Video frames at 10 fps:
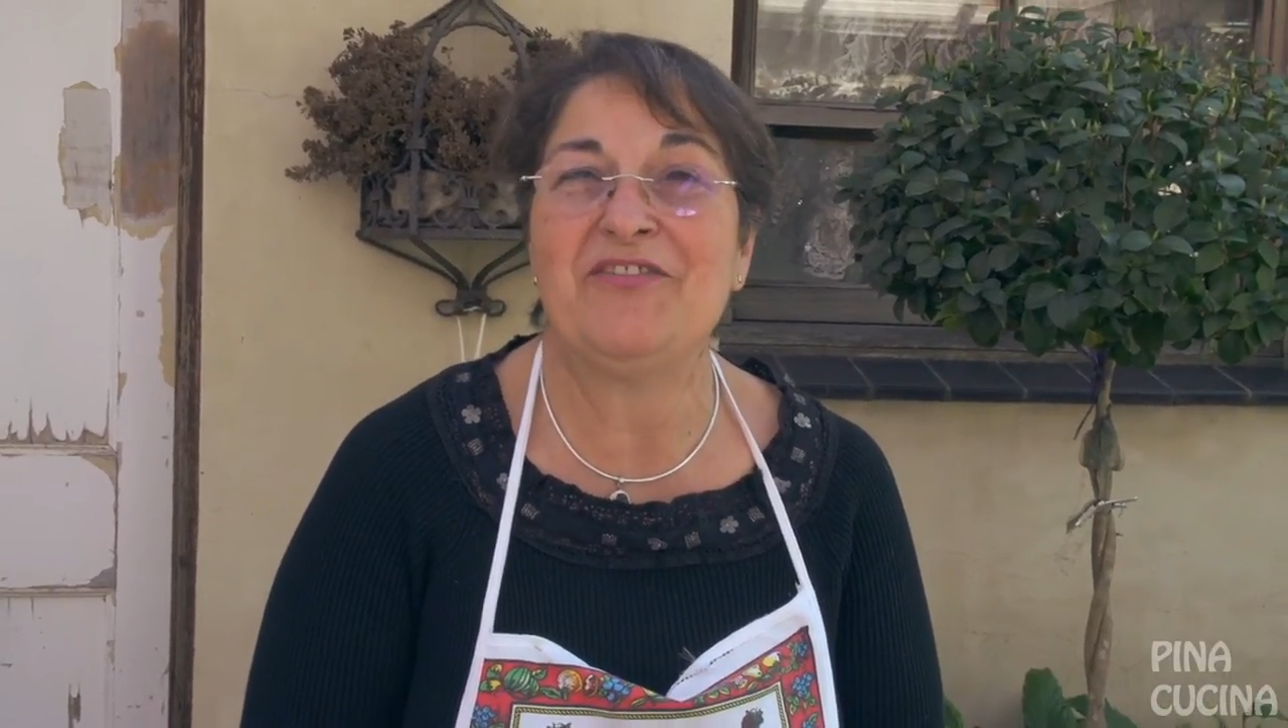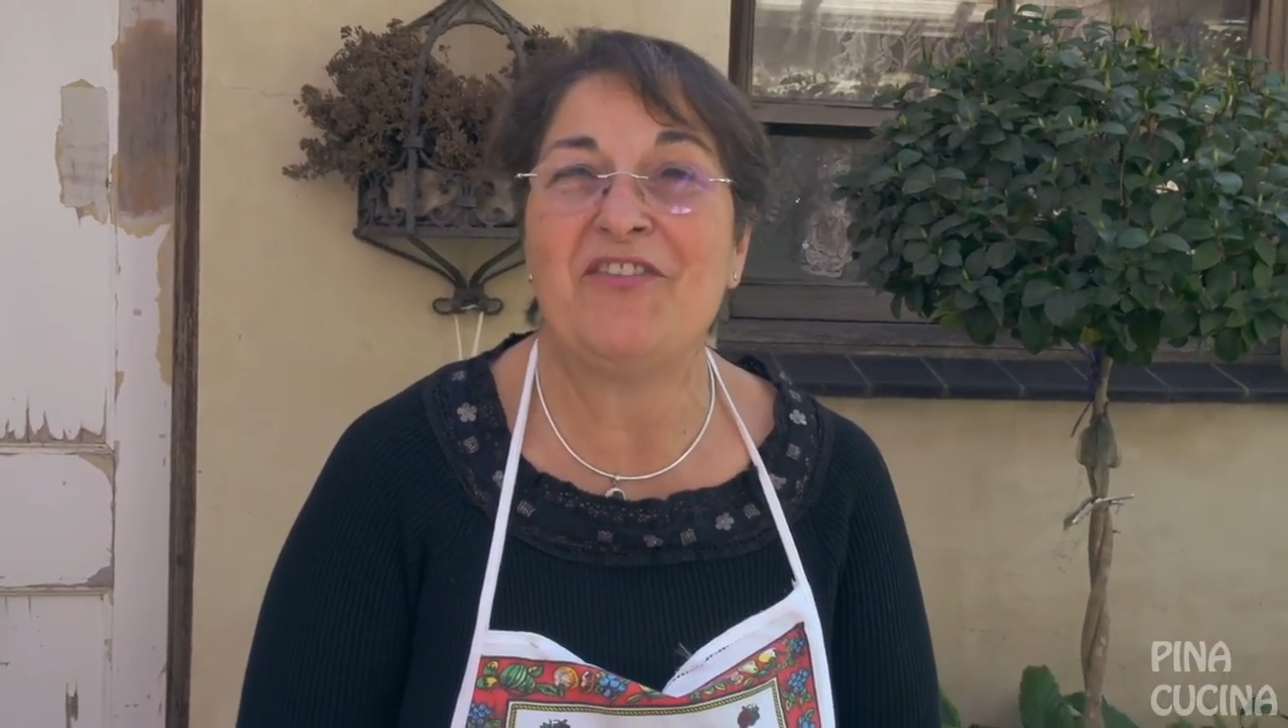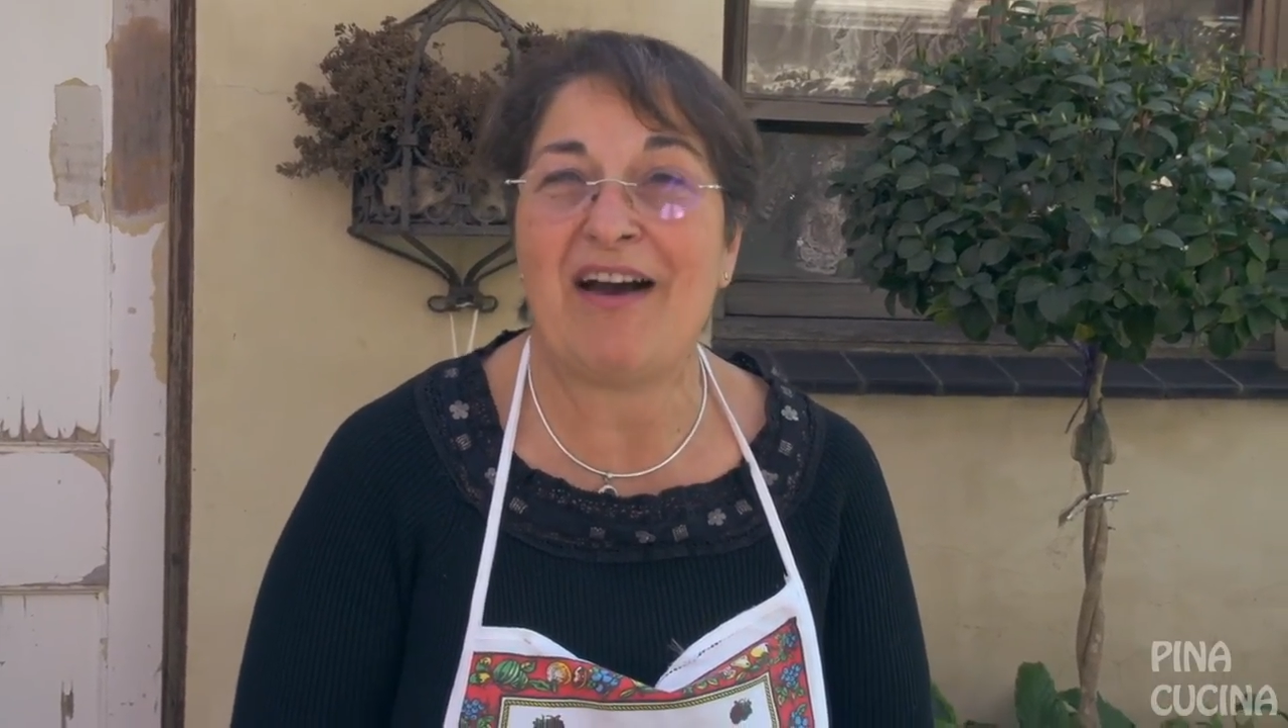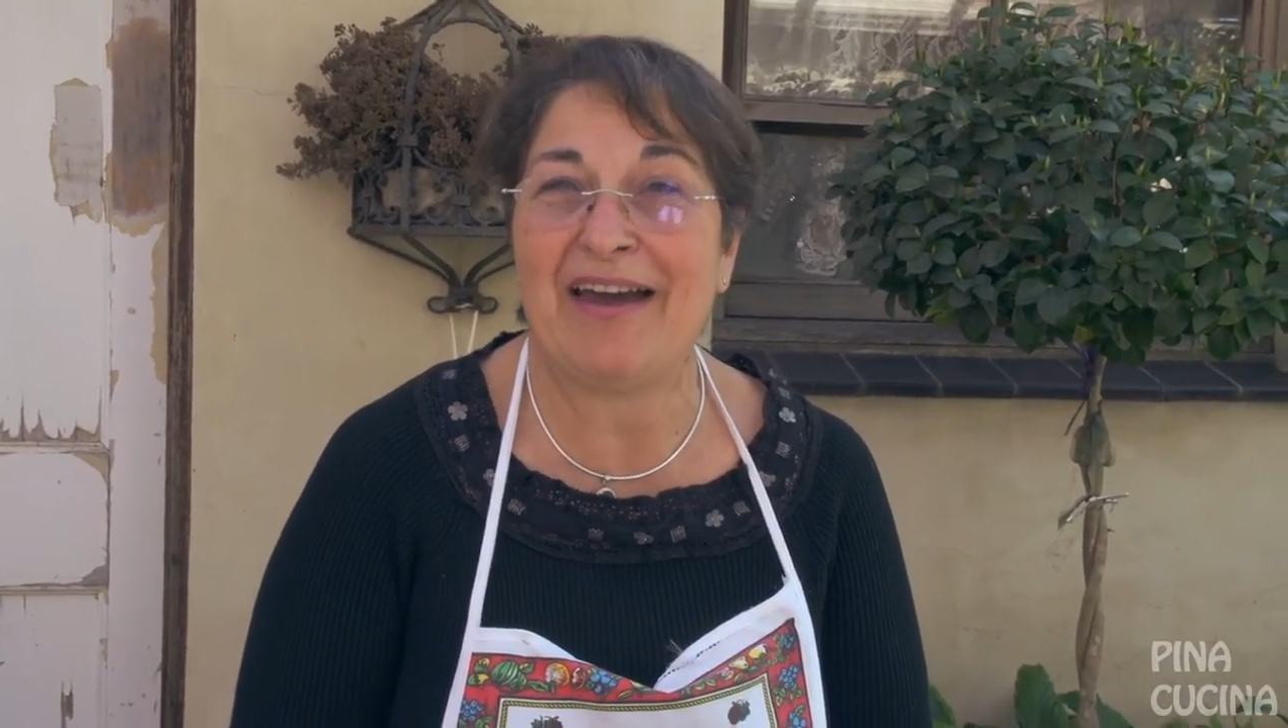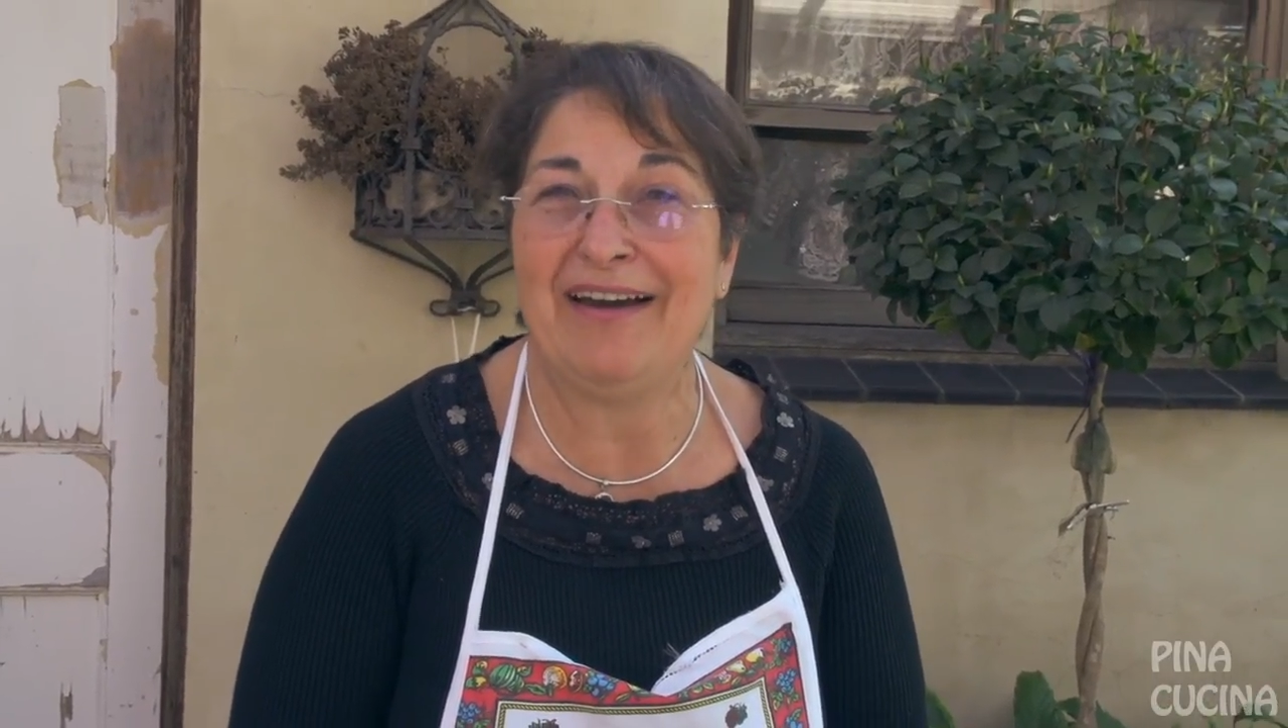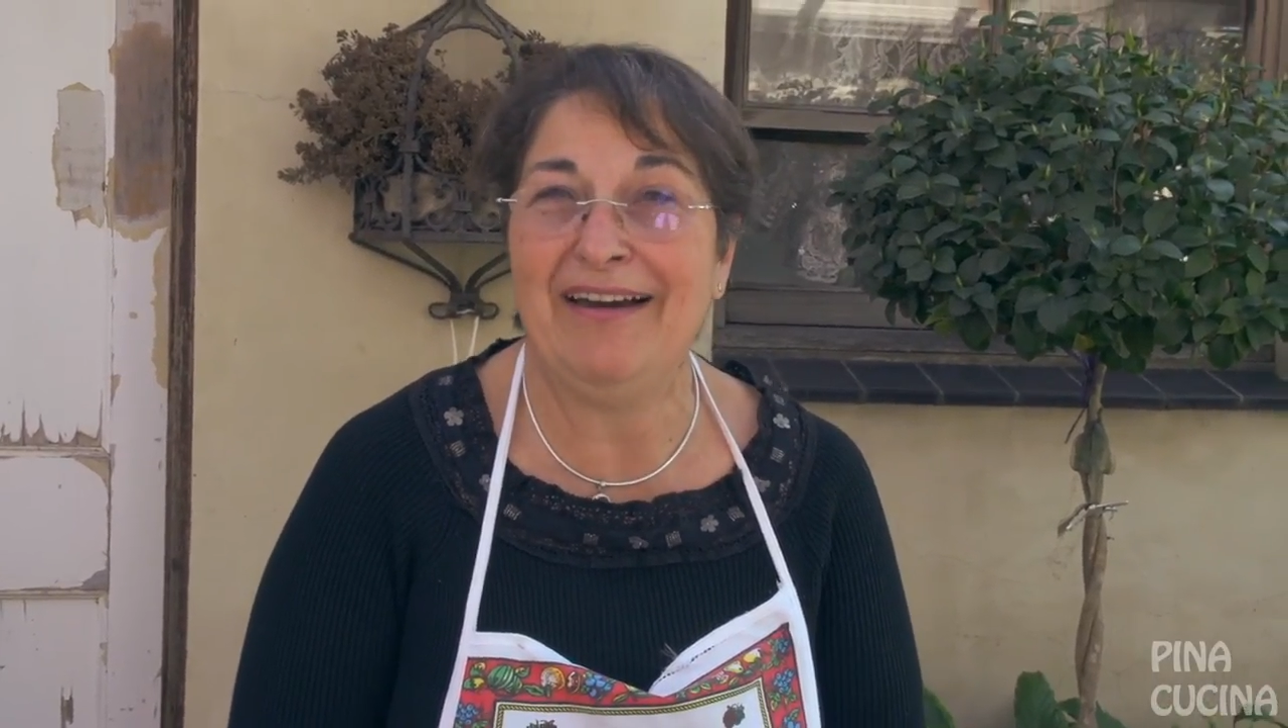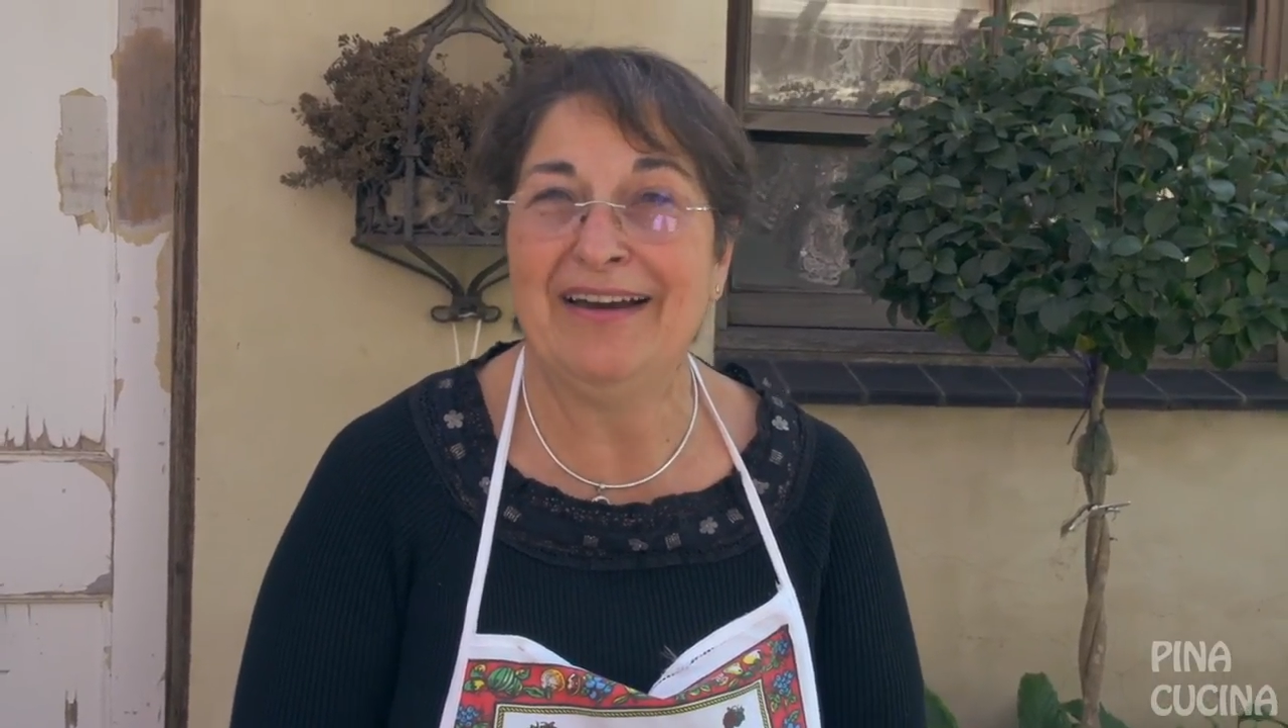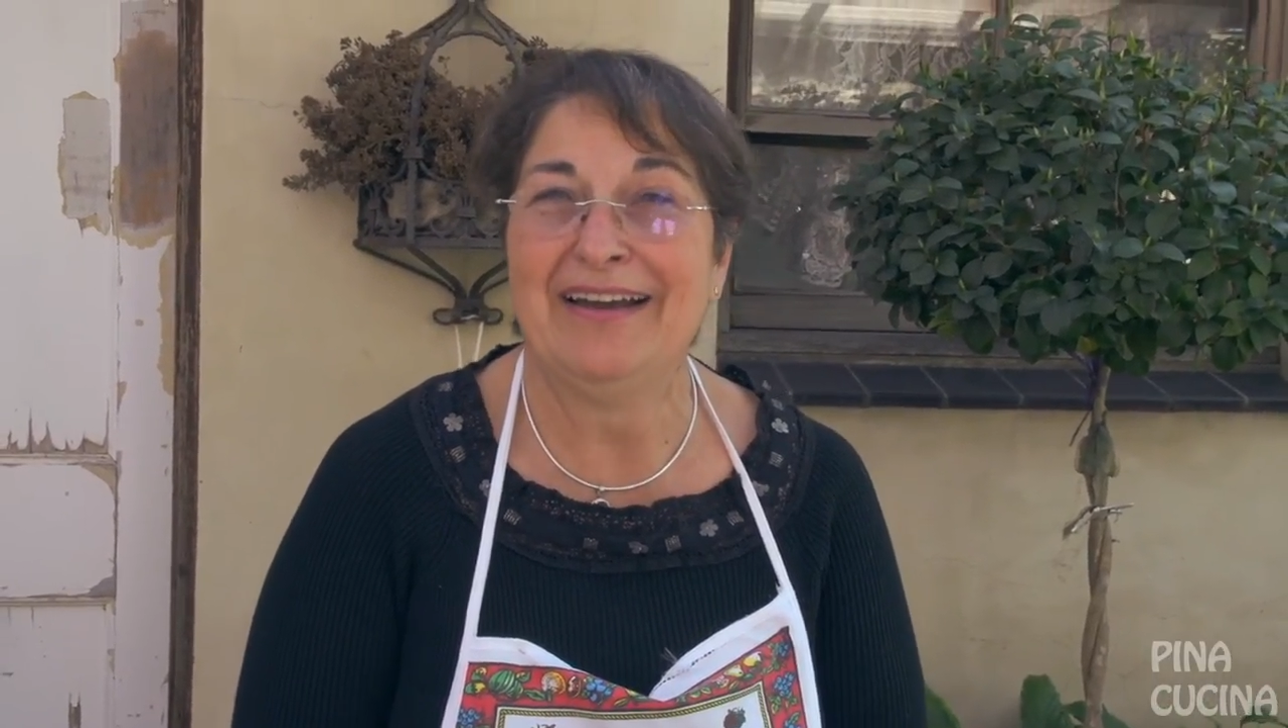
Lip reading: fire